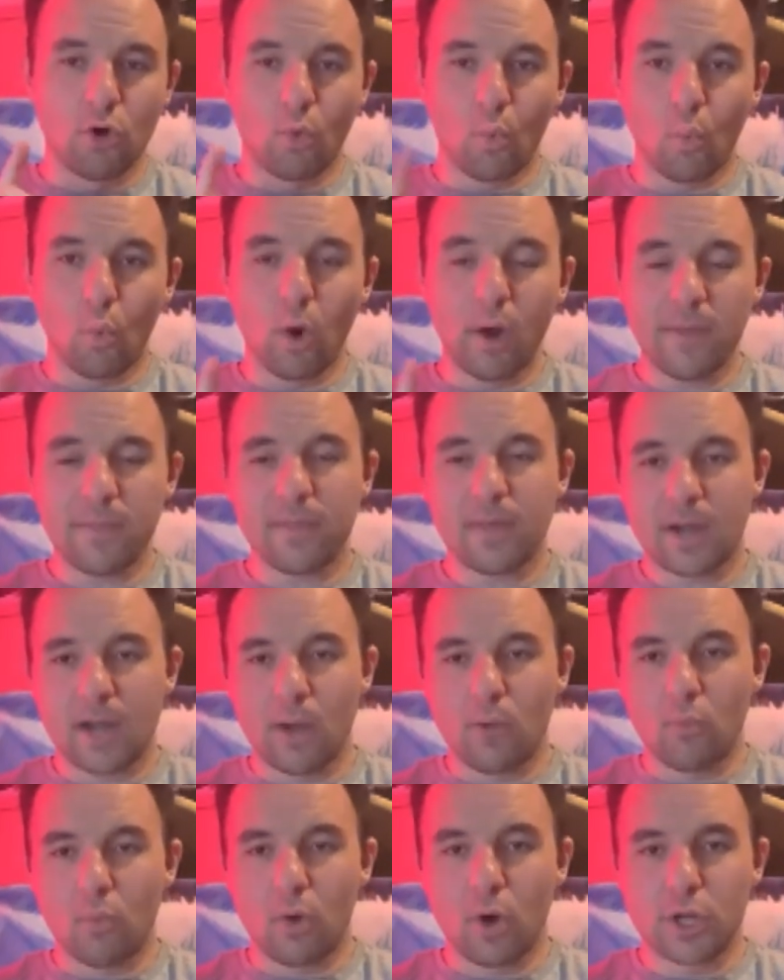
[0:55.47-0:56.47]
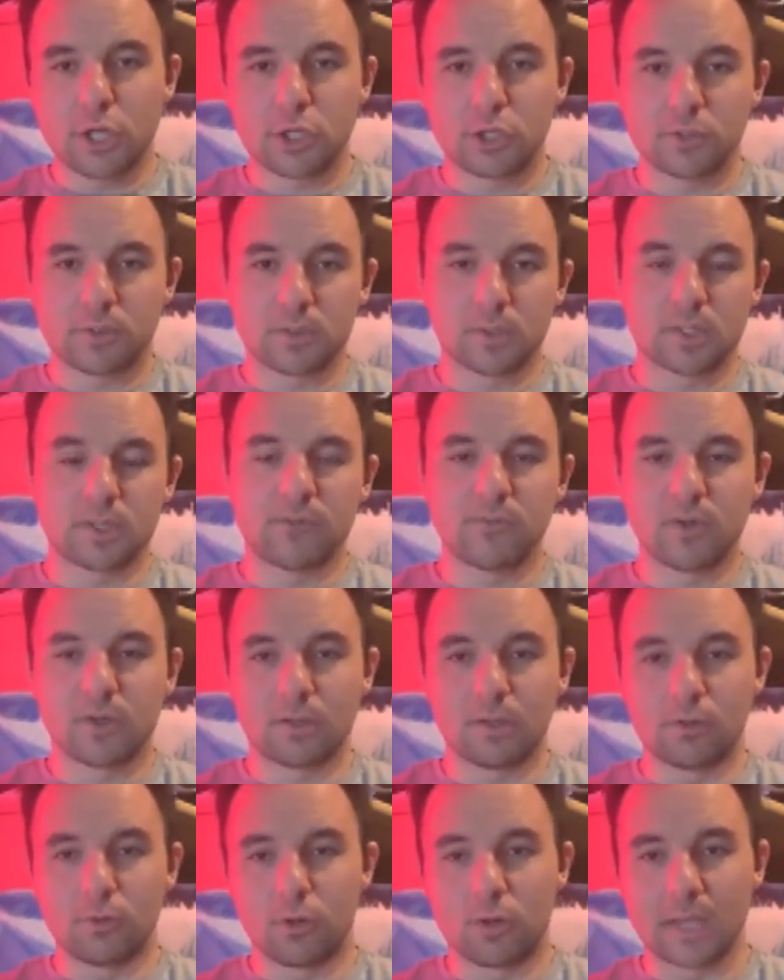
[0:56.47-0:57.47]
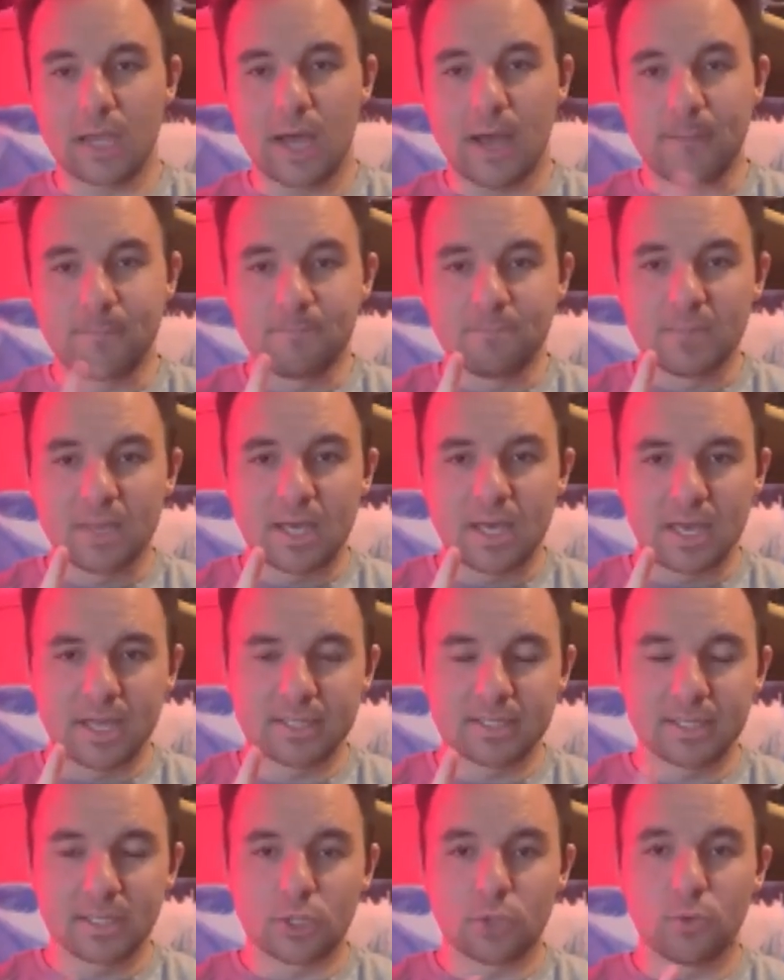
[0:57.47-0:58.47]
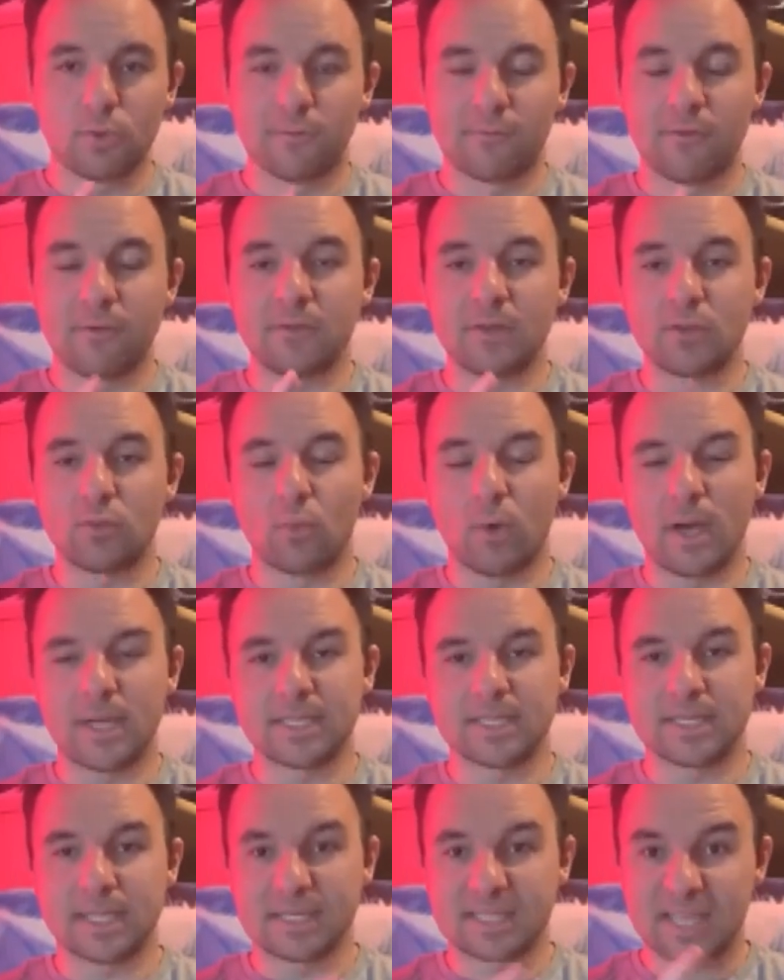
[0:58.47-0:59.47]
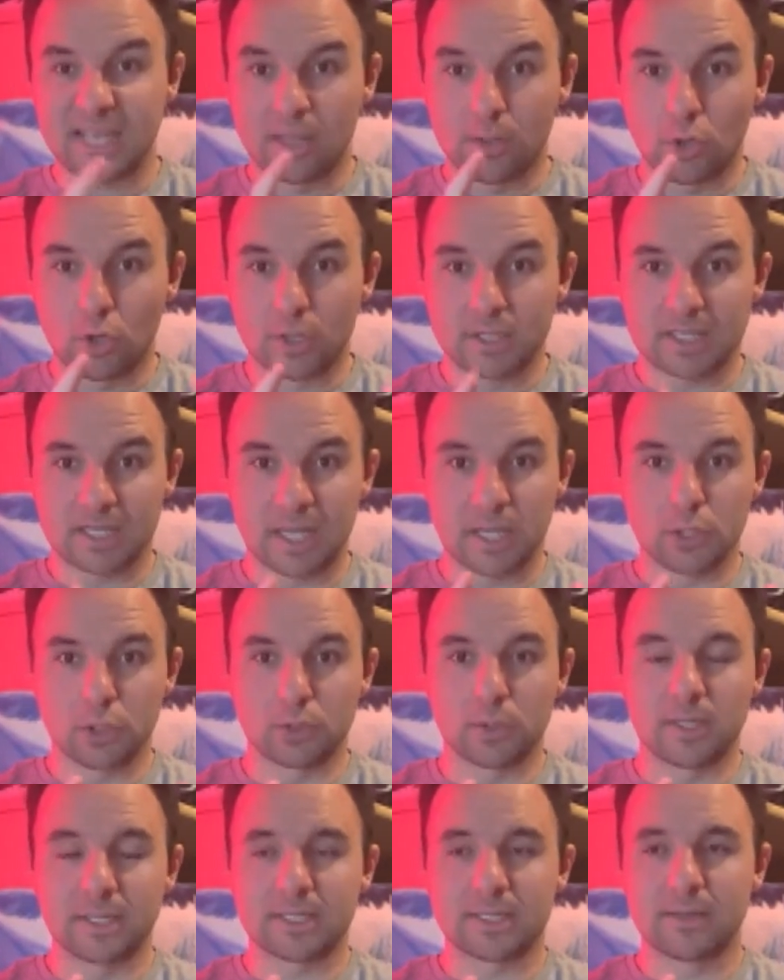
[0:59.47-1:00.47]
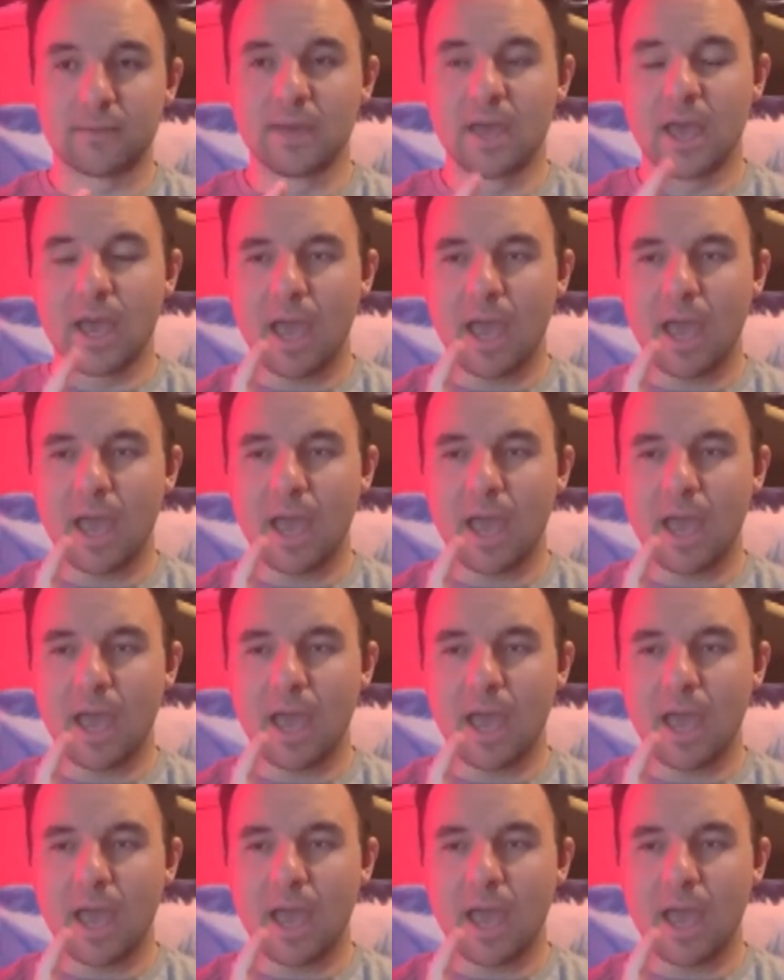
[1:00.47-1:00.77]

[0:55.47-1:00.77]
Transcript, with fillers: One that I want to specifically look at is the 250th YCS in Los Angeles.